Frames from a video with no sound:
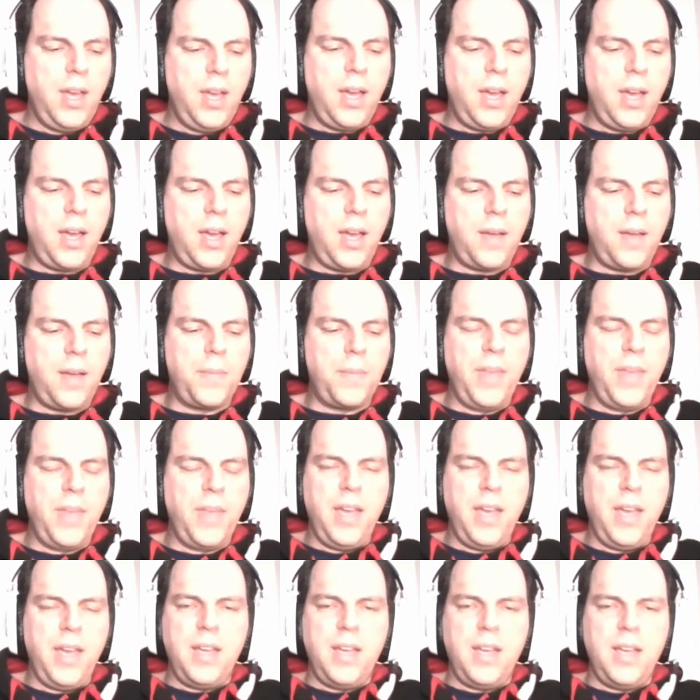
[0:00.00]
Um,
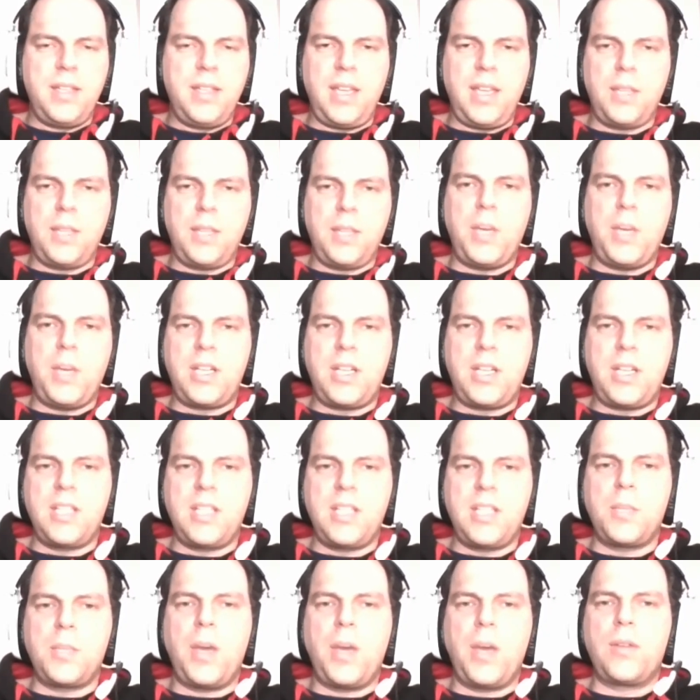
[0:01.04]
data mesh is
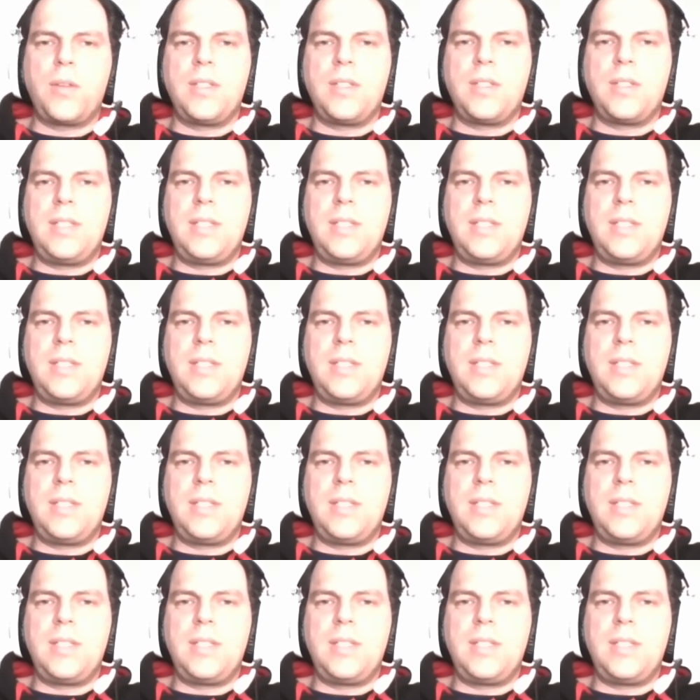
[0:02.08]
about